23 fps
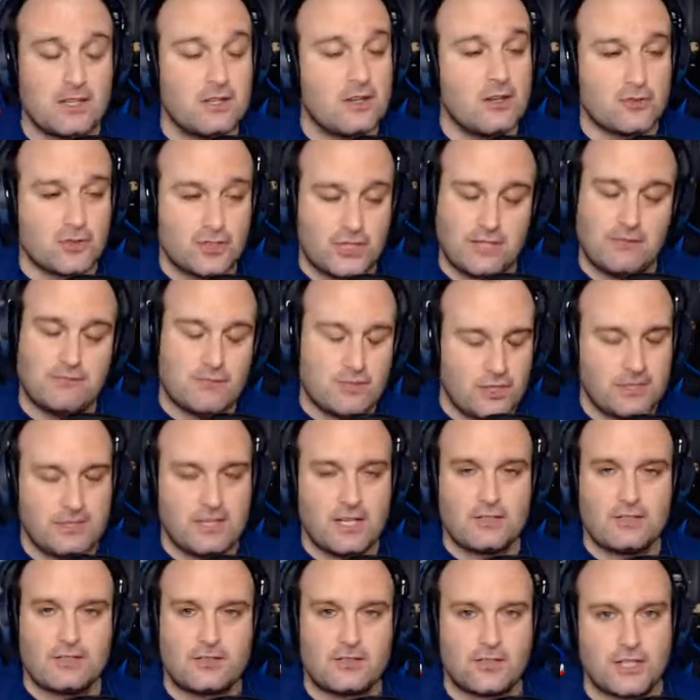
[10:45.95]
She
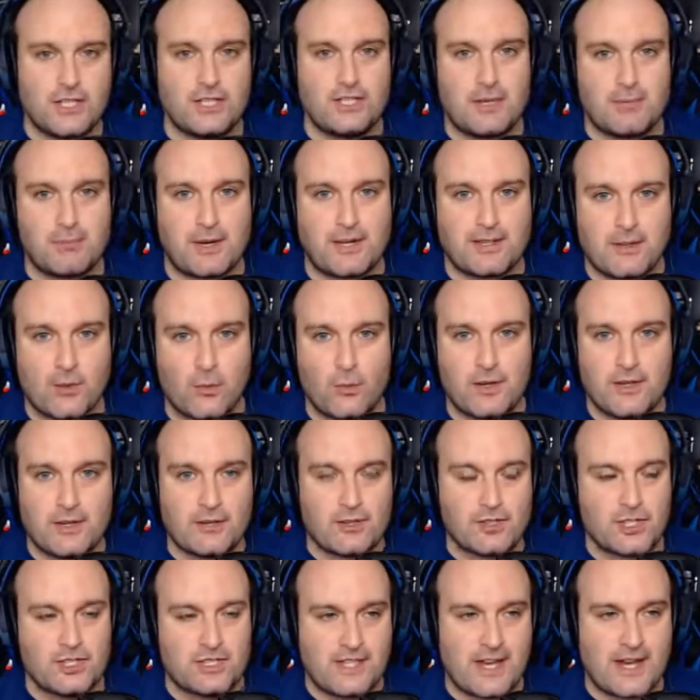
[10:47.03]
did break the
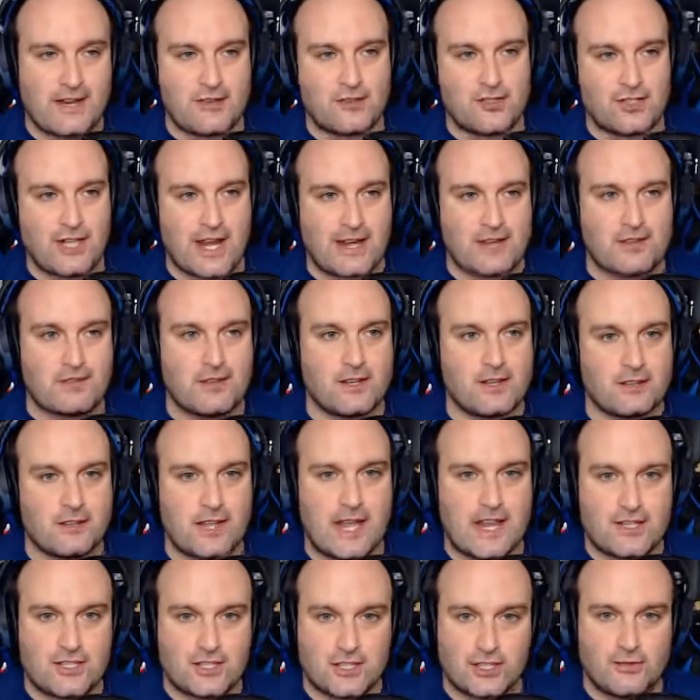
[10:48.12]
window. She shattered the
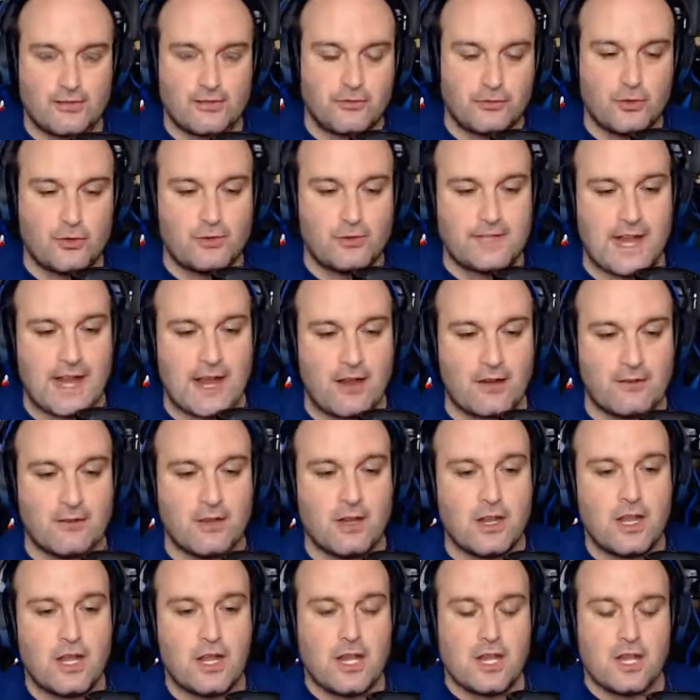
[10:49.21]
glass. She flew
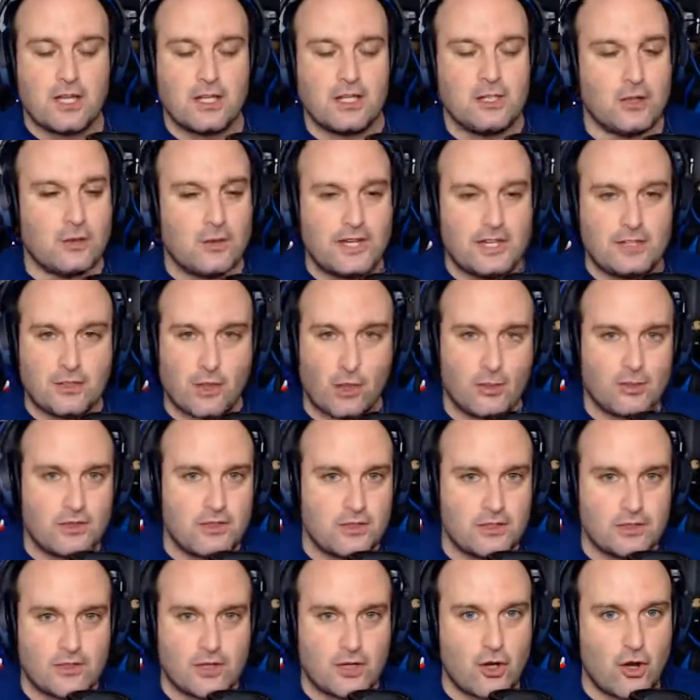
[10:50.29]
down. He told
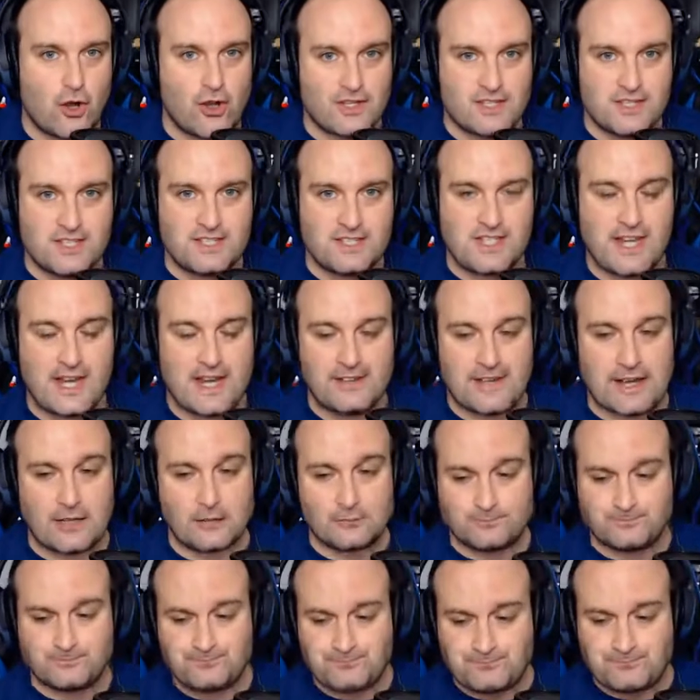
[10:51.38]
the guards to stand
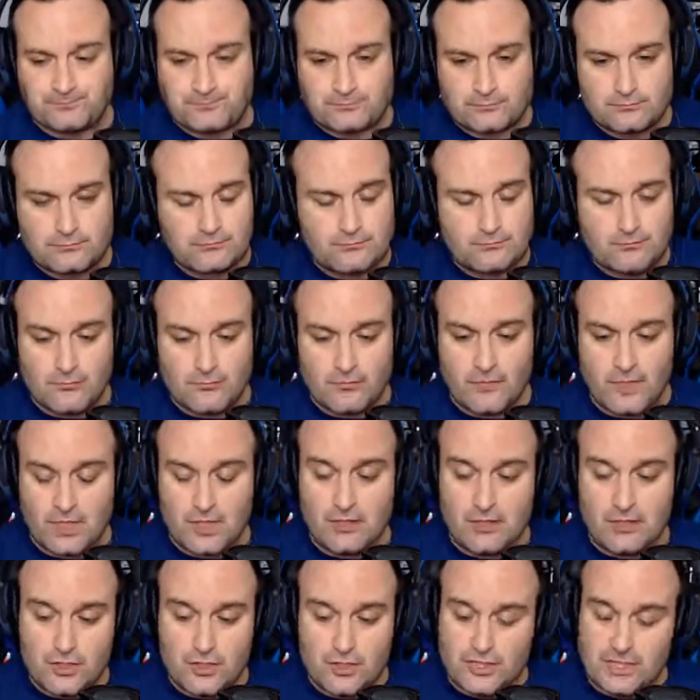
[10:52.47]
down.
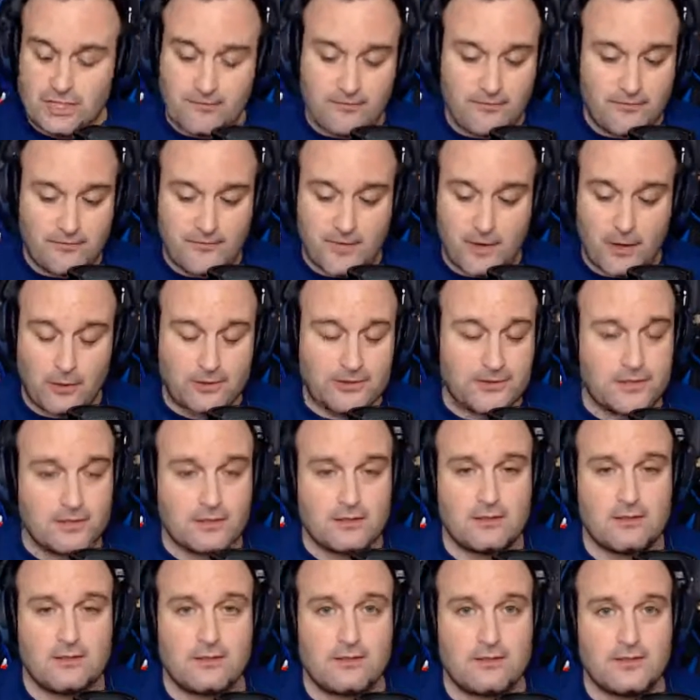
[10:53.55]
She felt
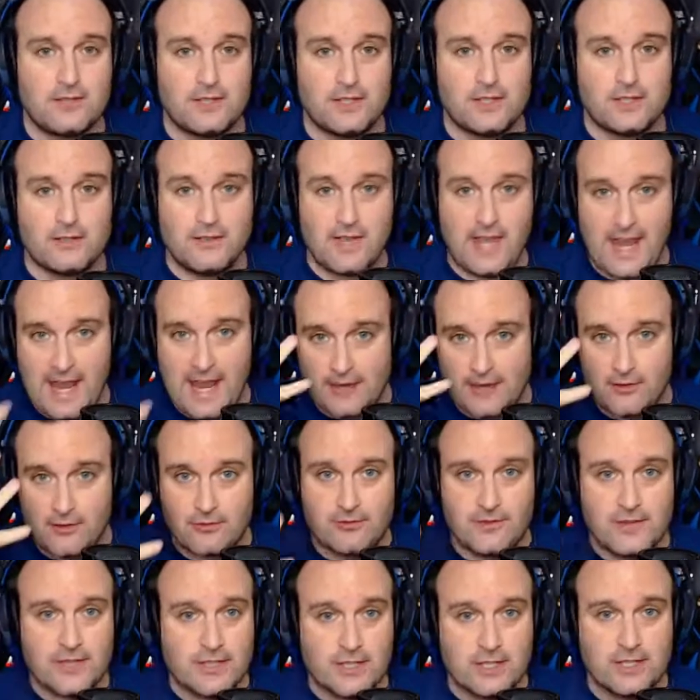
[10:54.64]
the head
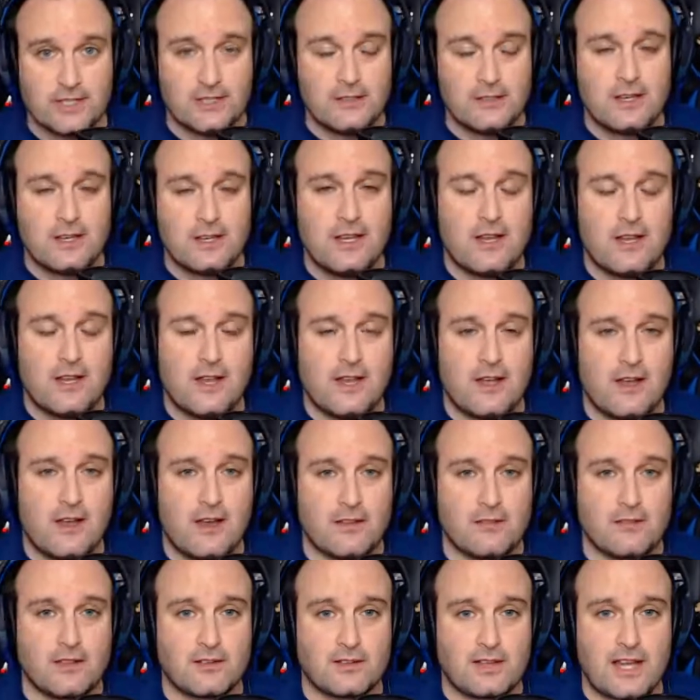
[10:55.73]
of Vision,
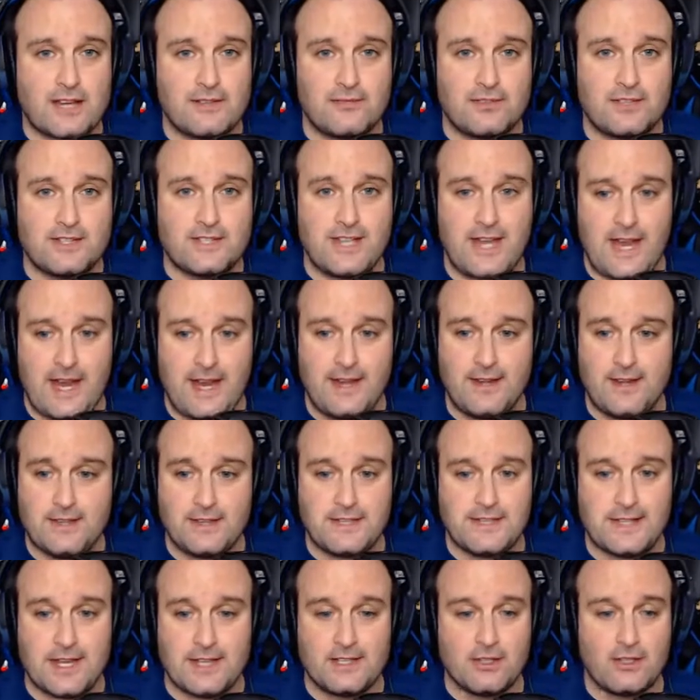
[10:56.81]
the lifeless head,
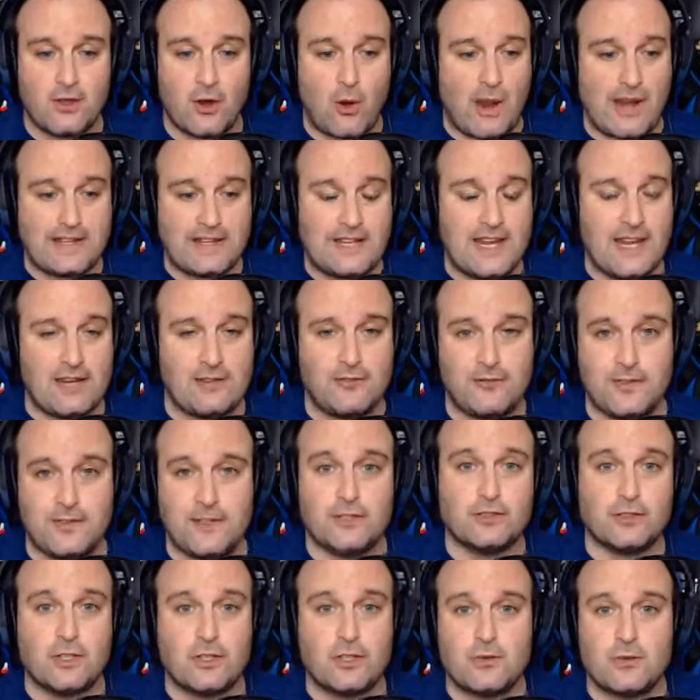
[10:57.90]
and said, I can't
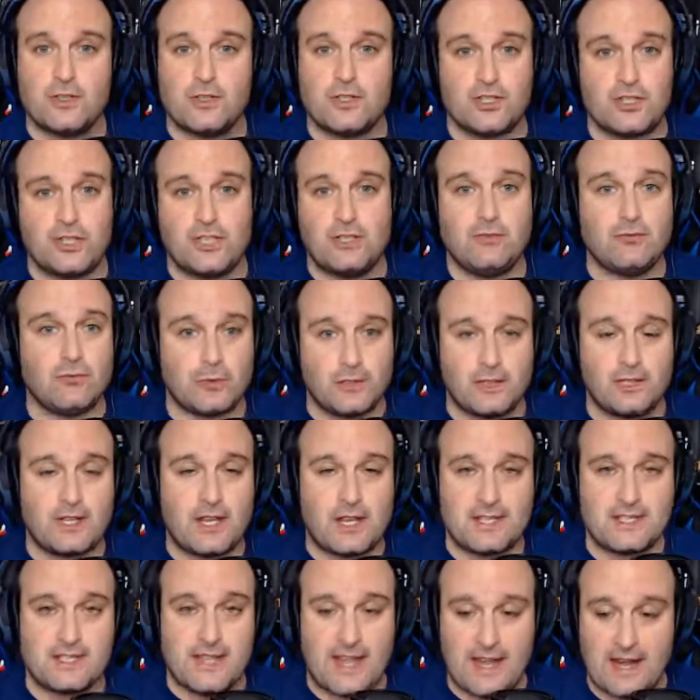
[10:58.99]
feel you. And she
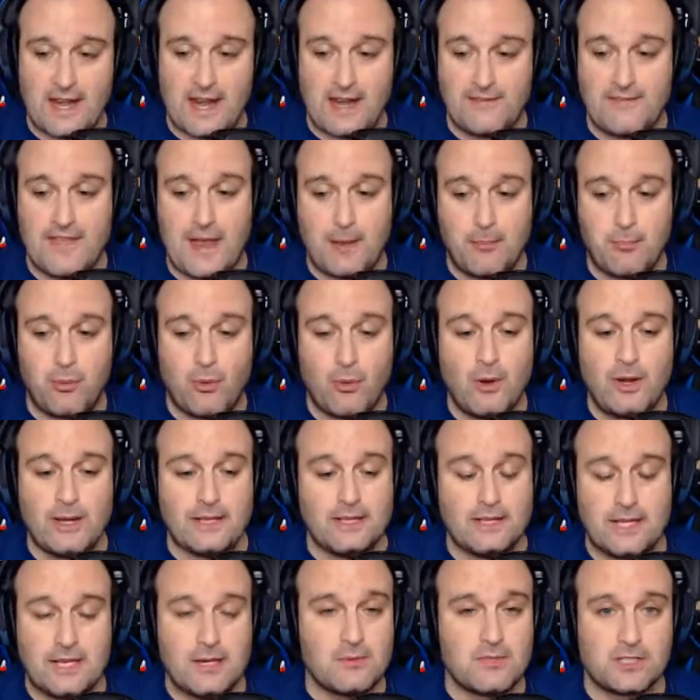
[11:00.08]
realized that at that
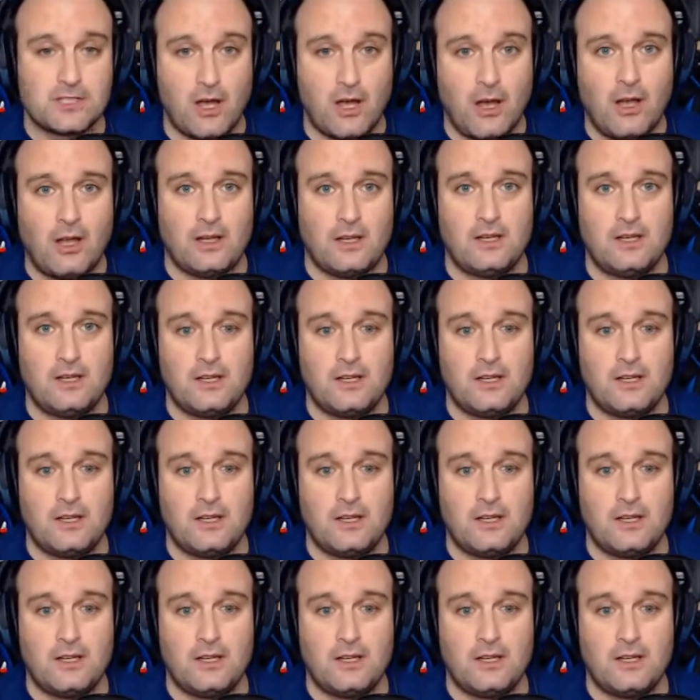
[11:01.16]
point he was gone.